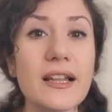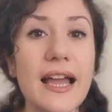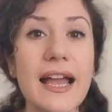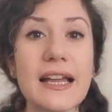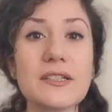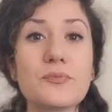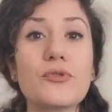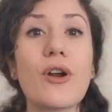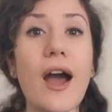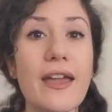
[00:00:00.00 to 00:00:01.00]
and
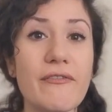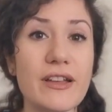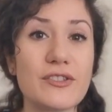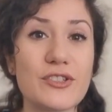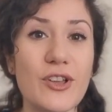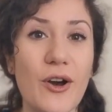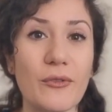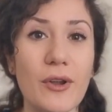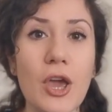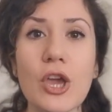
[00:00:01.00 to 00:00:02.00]
private
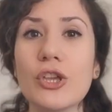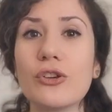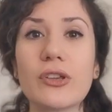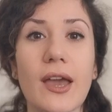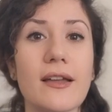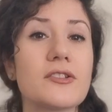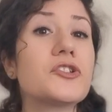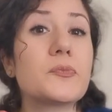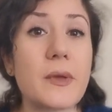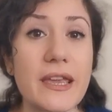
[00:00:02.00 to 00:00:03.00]
zone. You can
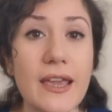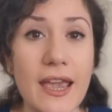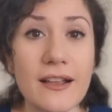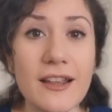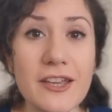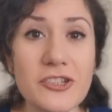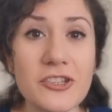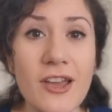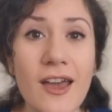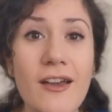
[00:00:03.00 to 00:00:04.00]
speak English.